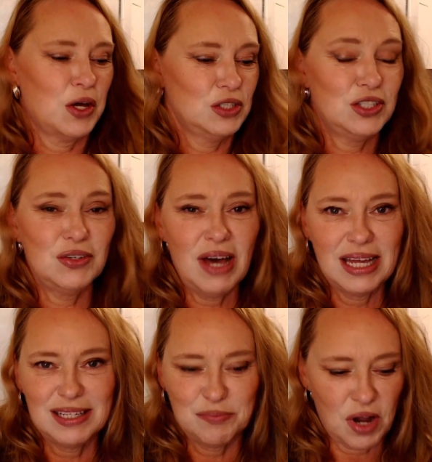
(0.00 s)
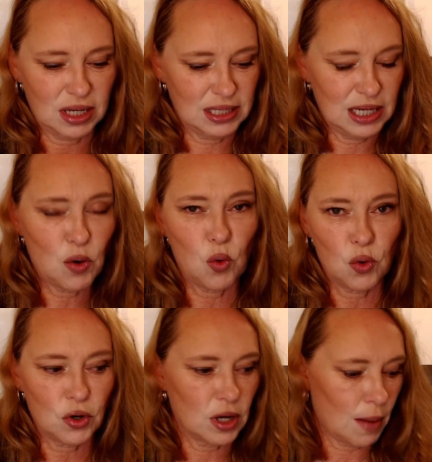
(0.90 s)
2 heads of broccoli
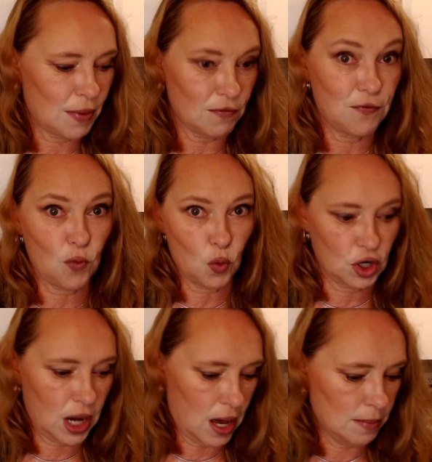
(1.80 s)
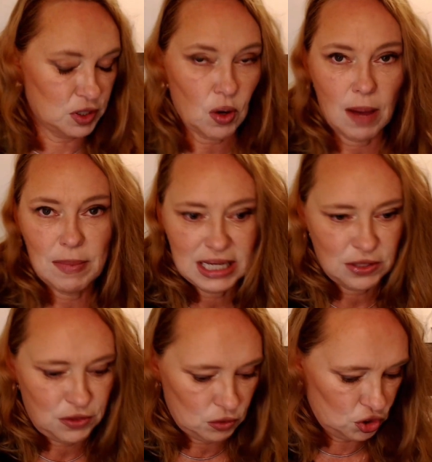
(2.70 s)
or about 4 cups. So I'm going to get
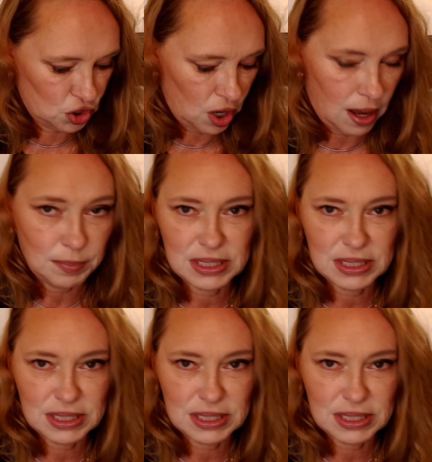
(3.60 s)
those chopped.